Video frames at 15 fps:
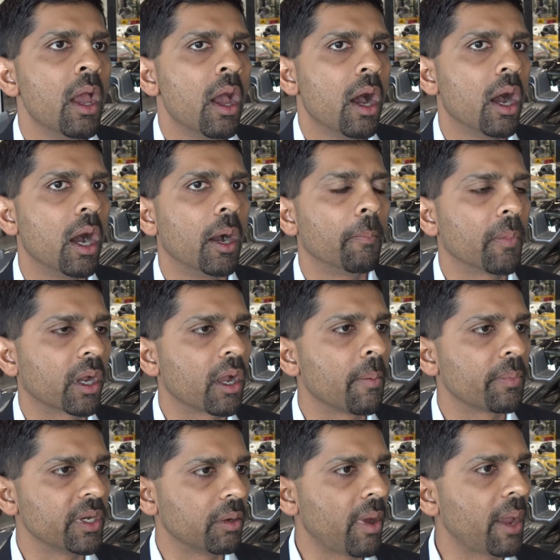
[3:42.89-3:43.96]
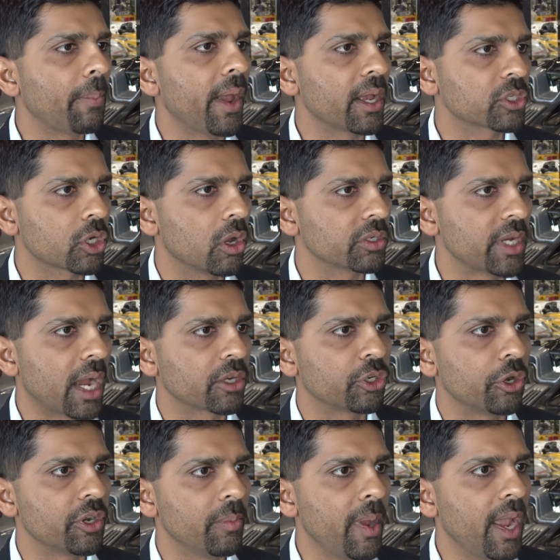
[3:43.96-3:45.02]
a company in my past called Doctor
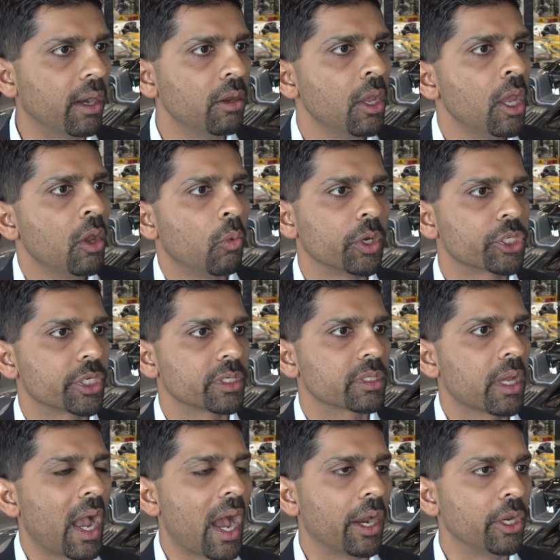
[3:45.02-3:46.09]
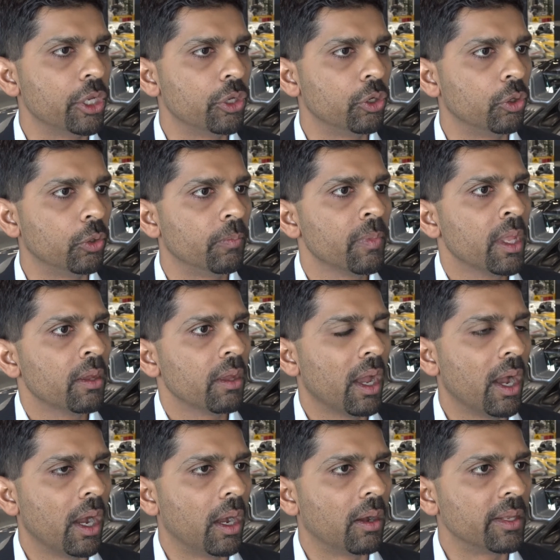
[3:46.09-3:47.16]
on Demand, which is how do you,
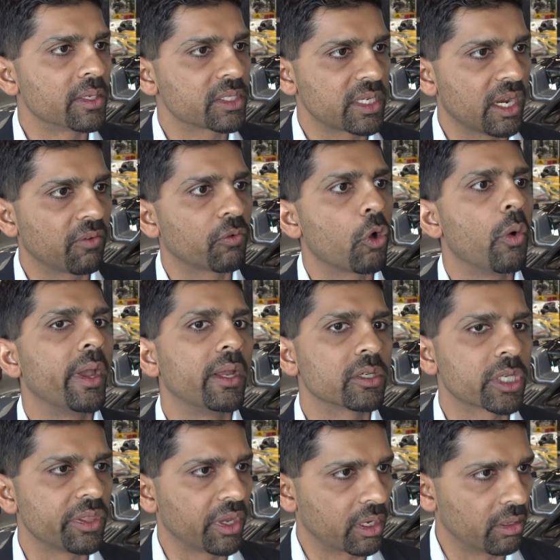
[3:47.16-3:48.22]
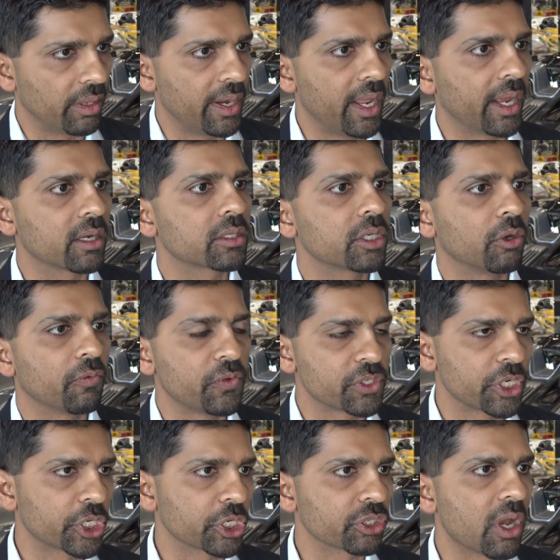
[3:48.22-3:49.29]
instead of going to the clinic, to your
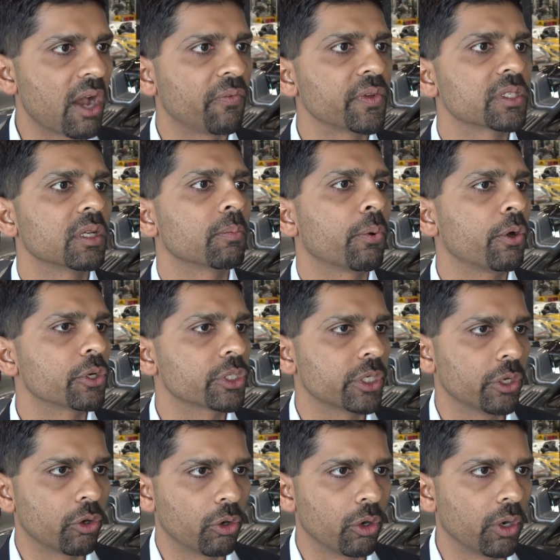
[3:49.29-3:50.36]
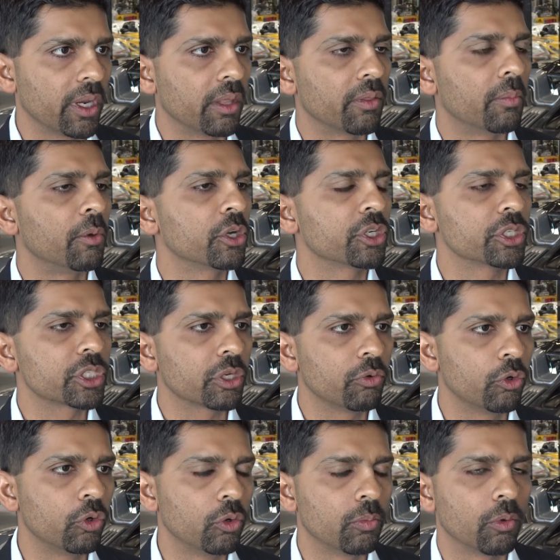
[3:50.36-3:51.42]
physician's office in person or the emergency
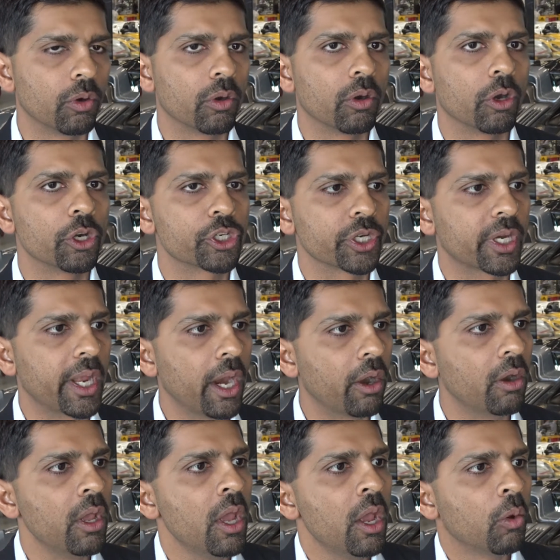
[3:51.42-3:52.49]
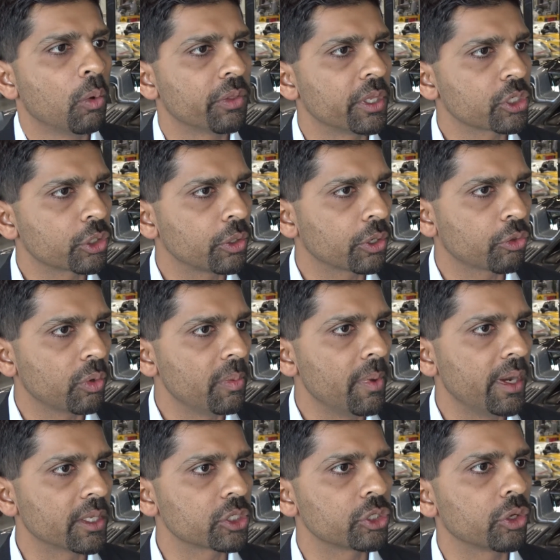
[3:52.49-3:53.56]
room or urgent care, within 2 to 3
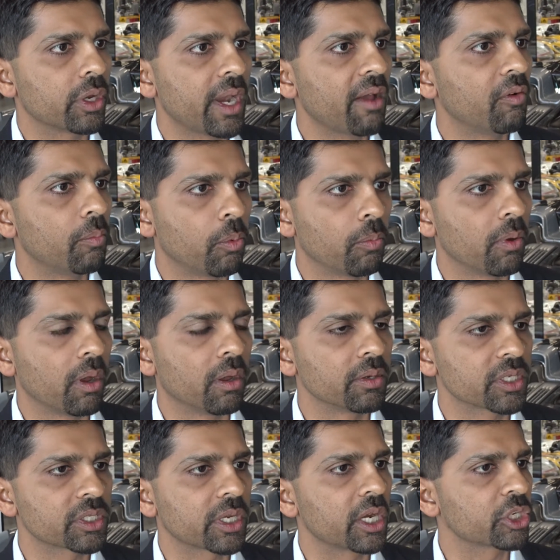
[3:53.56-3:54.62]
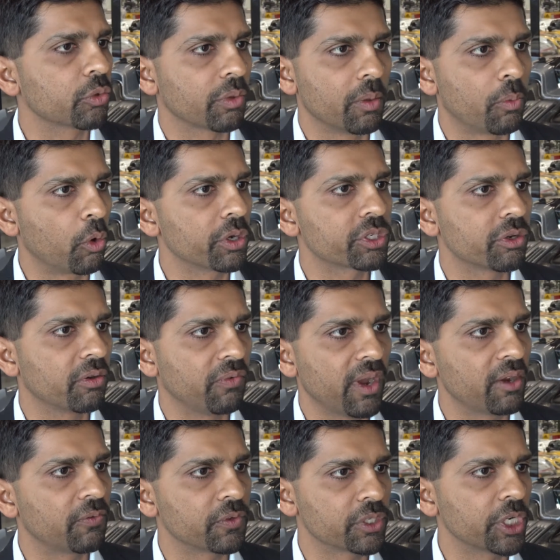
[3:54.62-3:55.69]
minutes you can have a discussion with a board
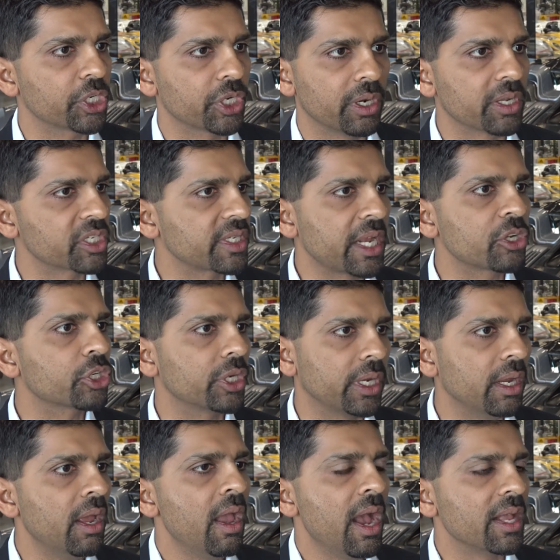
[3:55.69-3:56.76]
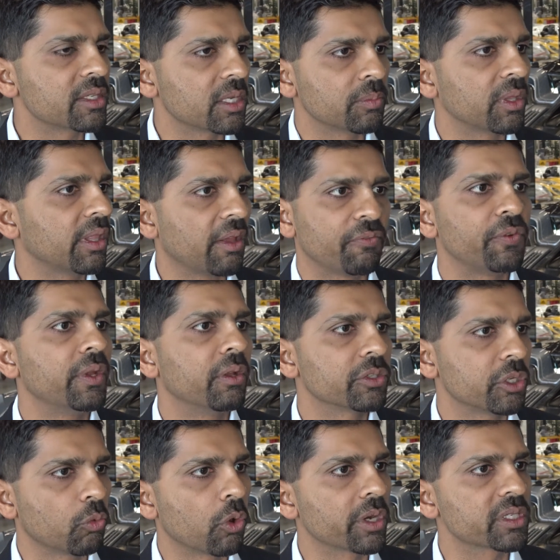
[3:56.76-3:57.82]
certified physician essentially on something that
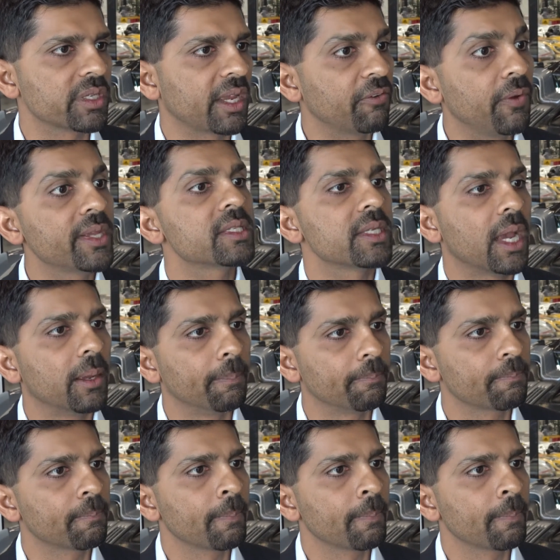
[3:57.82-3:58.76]
feels and works like FaceTime,